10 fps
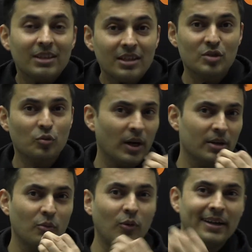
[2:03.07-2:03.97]
this
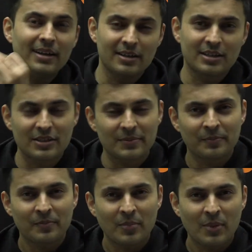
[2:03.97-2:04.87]
worked wonders
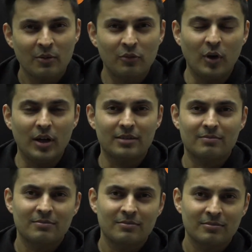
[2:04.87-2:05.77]
for
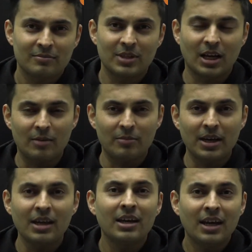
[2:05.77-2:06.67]
the
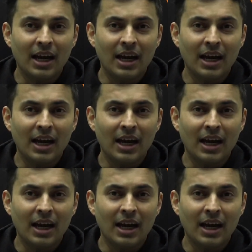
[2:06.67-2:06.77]
company.